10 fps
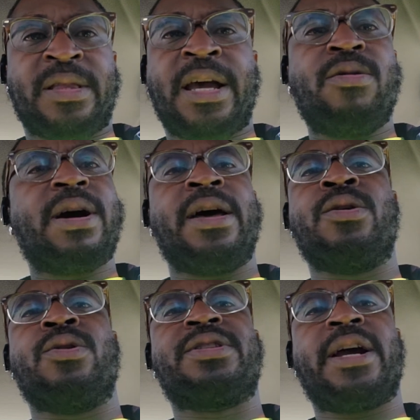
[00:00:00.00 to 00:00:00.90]
they don't got
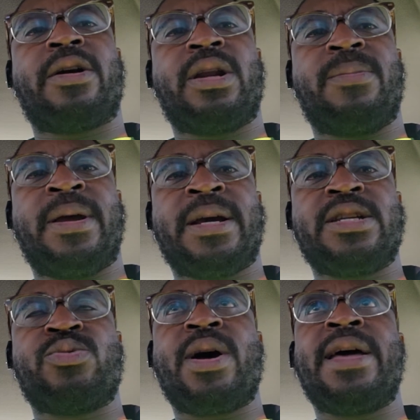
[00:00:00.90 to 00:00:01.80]
no integrity, man.
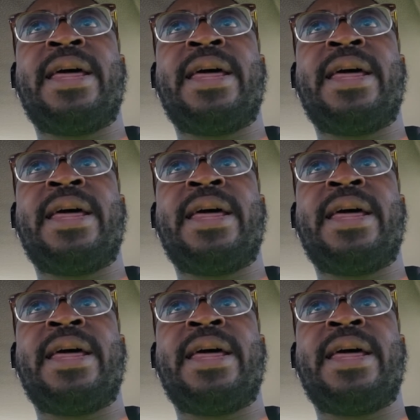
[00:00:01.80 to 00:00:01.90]
Cause why?